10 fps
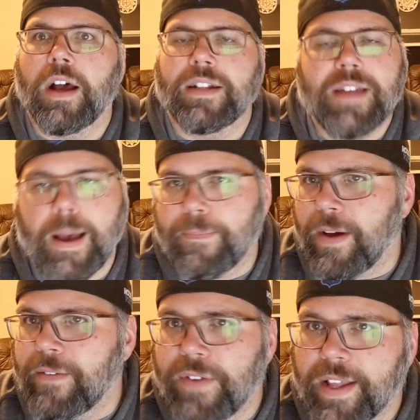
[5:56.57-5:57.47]
uh, top
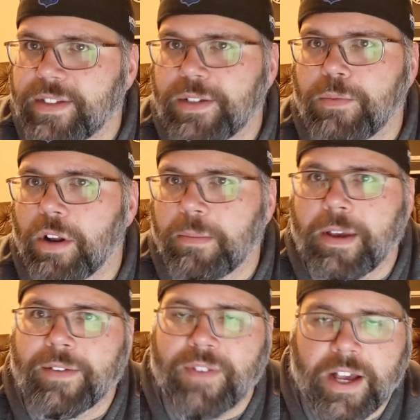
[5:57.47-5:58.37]
five fantasy running
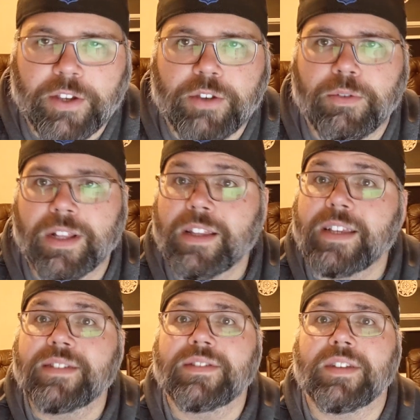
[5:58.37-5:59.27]
back value, at
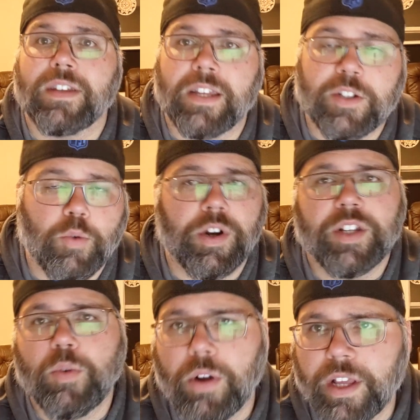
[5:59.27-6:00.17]
least in twenty
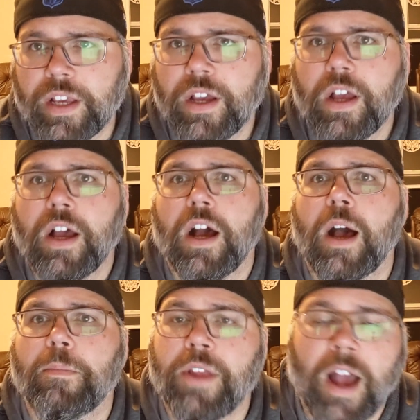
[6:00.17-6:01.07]
twenty.
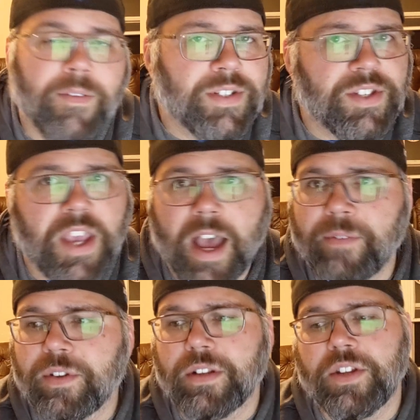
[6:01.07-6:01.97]
Um, you know, obviously you
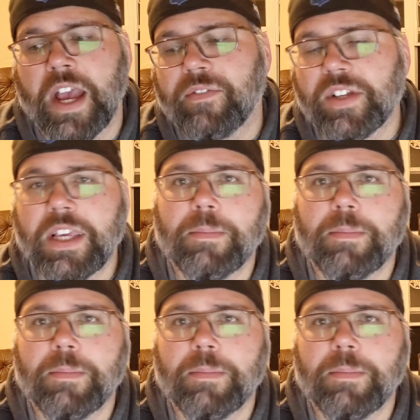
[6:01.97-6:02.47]
have to you have to